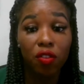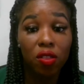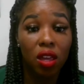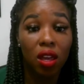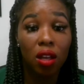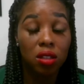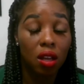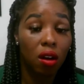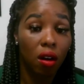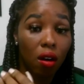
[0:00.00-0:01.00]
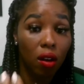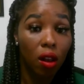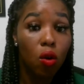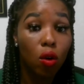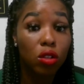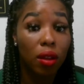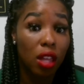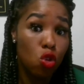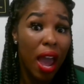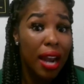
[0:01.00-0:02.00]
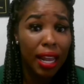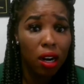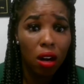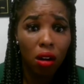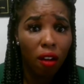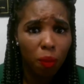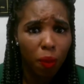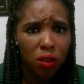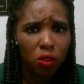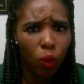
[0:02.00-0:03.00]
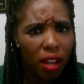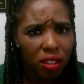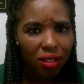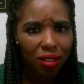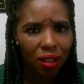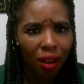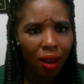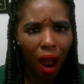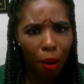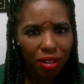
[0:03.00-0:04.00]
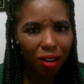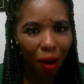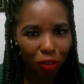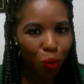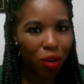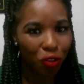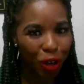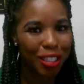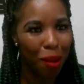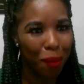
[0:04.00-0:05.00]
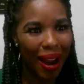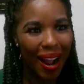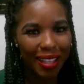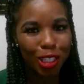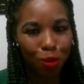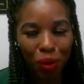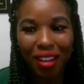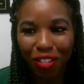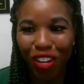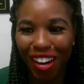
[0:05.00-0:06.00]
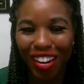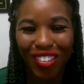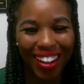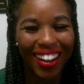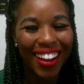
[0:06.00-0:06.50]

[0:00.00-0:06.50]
in different things that are, are local. That you got to get in uncomfortable situations. I was uncomfortable the first yep. time I had to speak in front of